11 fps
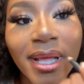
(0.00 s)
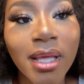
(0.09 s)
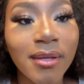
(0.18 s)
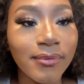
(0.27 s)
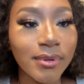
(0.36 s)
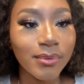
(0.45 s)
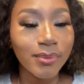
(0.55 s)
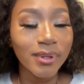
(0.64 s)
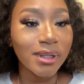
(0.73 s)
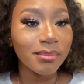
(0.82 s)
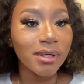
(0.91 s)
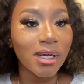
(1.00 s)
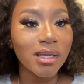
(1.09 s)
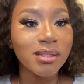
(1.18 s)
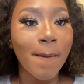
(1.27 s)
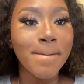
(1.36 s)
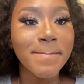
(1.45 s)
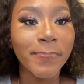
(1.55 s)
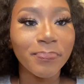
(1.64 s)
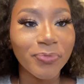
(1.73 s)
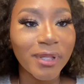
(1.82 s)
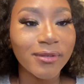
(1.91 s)
If you do it with lip gloss,
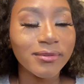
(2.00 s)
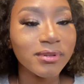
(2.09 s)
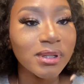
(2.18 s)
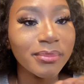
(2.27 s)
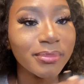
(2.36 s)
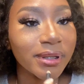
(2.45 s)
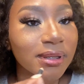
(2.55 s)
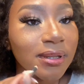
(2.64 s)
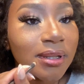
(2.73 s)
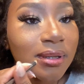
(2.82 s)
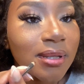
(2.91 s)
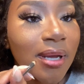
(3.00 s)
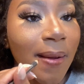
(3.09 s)
you have to really press on it.